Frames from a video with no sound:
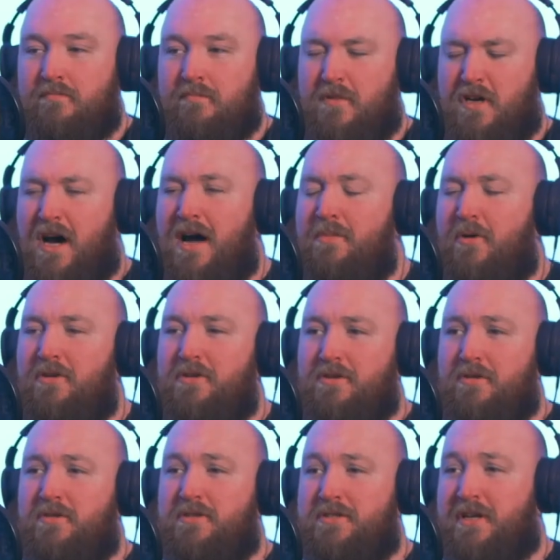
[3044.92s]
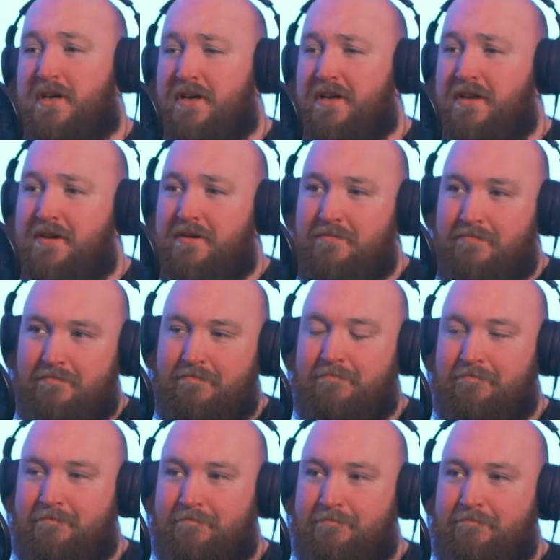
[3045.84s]
you're I'm lead, on your side.
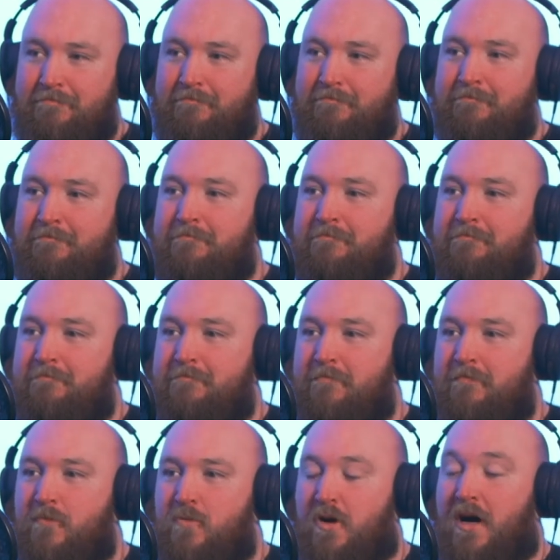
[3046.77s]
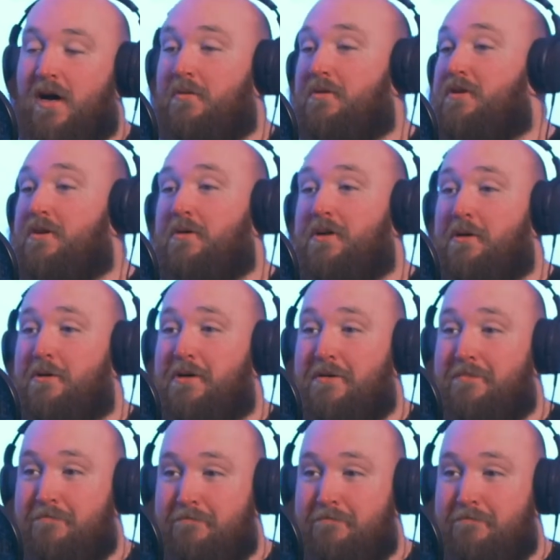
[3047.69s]
Well, you're you're, you're I would do anyway.